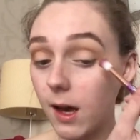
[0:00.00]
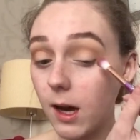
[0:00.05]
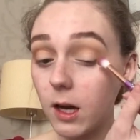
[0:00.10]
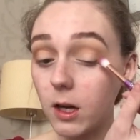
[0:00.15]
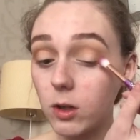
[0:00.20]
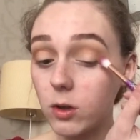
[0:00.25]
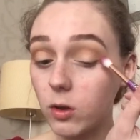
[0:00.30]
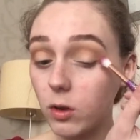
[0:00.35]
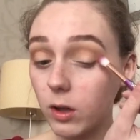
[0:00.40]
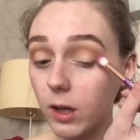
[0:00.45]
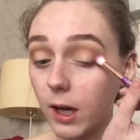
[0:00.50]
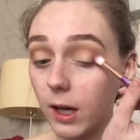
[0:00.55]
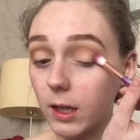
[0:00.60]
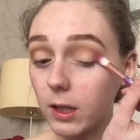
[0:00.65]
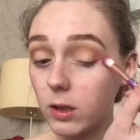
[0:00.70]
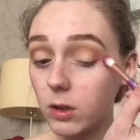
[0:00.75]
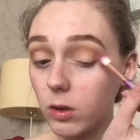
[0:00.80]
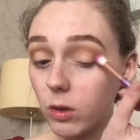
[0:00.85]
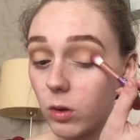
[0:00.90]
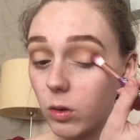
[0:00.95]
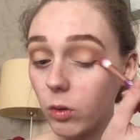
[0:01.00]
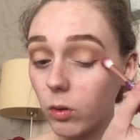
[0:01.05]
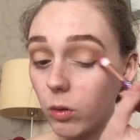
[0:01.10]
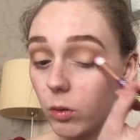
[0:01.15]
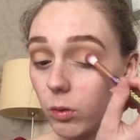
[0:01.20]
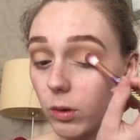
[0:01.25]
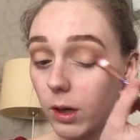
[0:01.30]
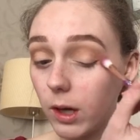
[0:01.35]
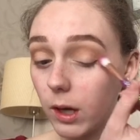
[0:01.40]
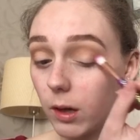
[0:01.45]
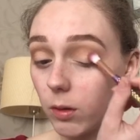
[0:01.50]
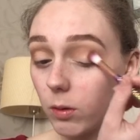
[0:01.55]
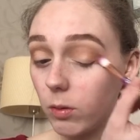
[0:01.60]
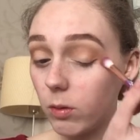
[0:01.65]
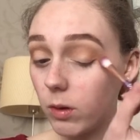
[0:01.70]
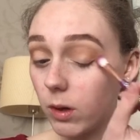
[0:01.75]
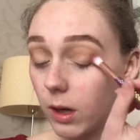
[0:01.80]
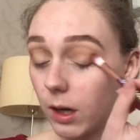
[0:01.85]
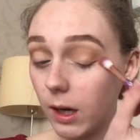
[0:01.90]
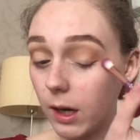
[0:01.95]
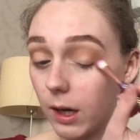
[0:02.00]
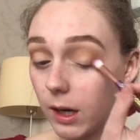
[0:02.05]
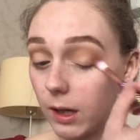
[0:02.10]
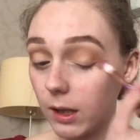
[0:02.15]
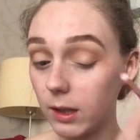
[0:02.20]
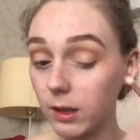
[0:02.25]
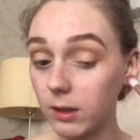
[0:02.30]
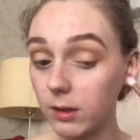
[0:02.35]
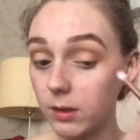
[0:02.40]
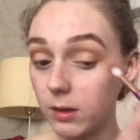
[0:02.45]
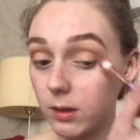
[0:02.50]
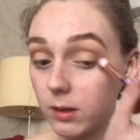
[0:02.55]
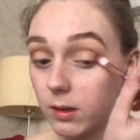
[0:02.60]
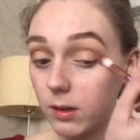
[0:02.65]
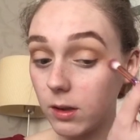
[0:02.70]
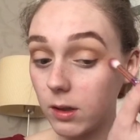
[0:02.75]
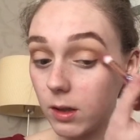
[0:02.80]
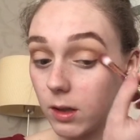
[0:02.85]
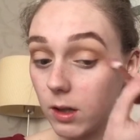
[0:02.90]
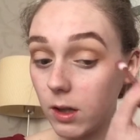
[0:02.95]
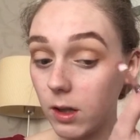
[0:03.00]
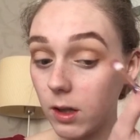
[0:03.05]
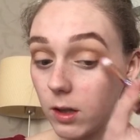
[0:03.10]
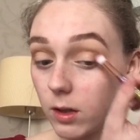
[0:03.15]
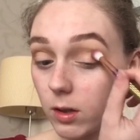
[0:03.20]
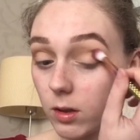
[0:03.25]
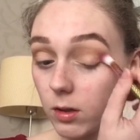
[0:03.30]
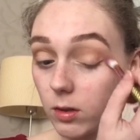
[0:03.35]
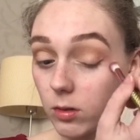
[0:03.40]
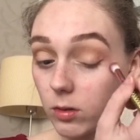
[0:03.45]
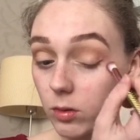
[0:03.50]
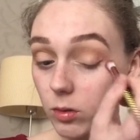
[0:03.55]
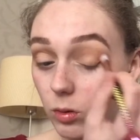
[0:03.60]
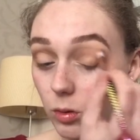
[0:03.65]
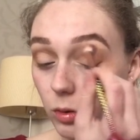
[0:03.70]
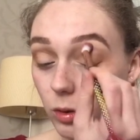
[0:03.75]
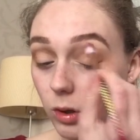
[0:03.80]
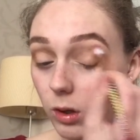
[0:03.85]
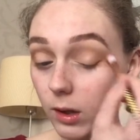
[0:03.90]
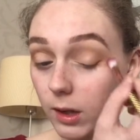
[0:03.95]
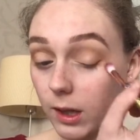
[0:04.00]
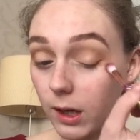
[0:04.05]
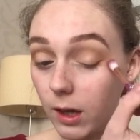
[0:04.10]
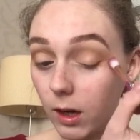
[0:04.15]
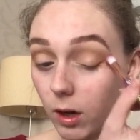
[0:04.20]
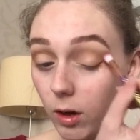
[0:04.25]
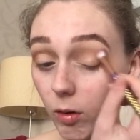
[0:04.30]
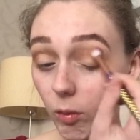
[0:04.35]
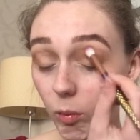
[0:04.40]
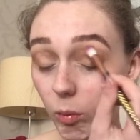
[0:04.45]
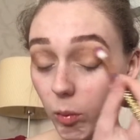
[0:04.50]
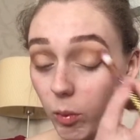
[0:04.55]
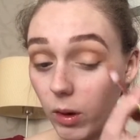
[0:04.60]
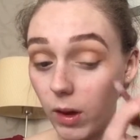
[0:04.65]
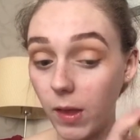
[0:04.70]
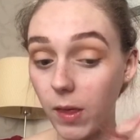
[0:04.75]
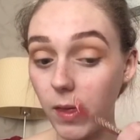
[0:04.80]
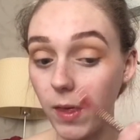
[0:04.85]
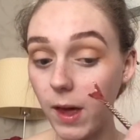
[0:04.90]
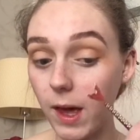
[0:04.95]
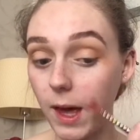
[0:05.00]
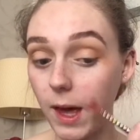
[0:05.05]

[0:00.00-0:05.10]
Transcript: as you guys know now, I do clean it up with